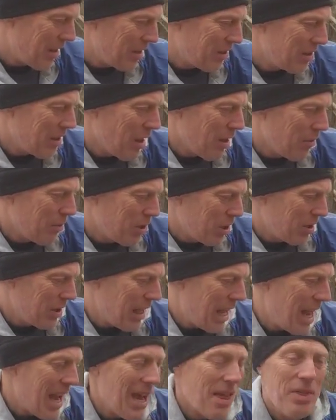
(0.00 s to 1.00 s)
sum, just
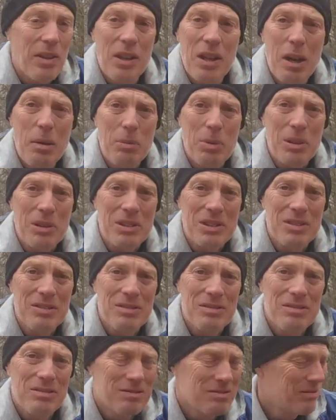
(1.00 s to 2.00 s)
add the numbers.
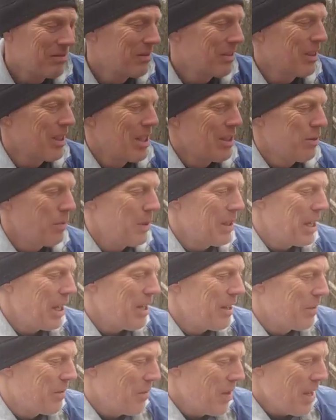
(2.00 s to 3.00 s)
Well, that's what we
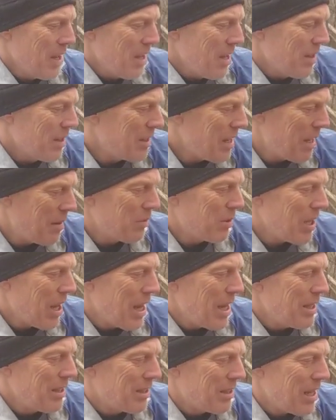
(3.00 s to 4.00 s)
did. Same
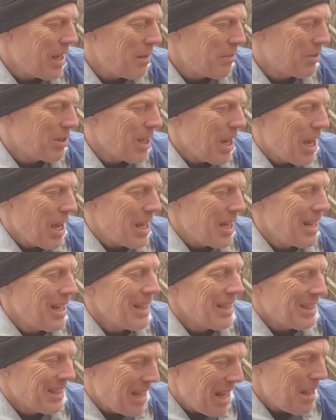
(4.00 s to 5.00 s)
sign, same sign,
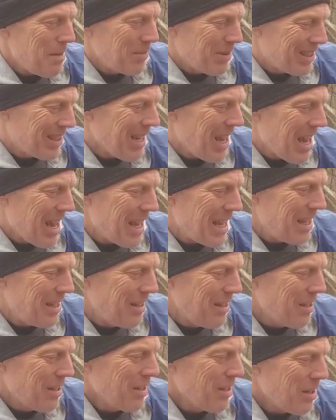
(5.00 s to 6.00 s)
same sign
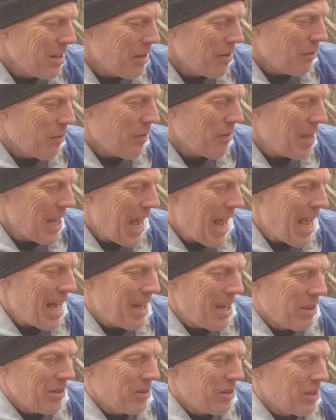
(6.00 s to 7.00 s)
of the
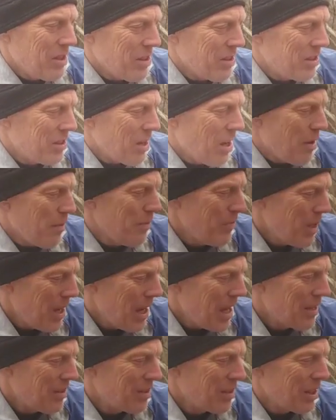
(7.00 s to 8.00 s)
add-ins to the sum,
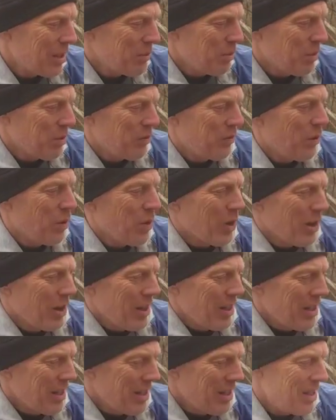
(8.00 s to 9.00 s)
and 6 plus 4
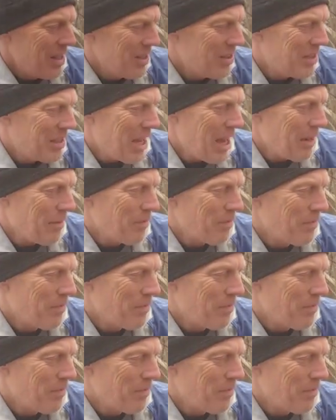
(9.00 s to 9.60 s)
is 10.